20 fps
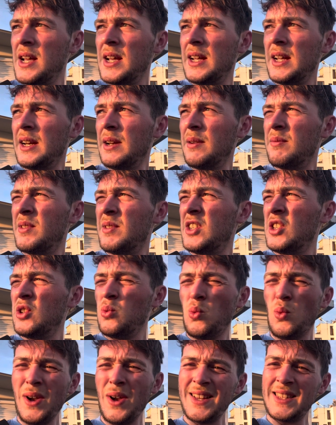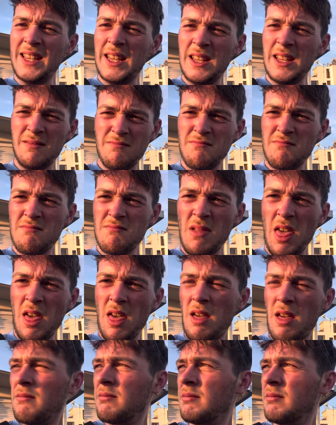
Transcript: I'm sweaty in there.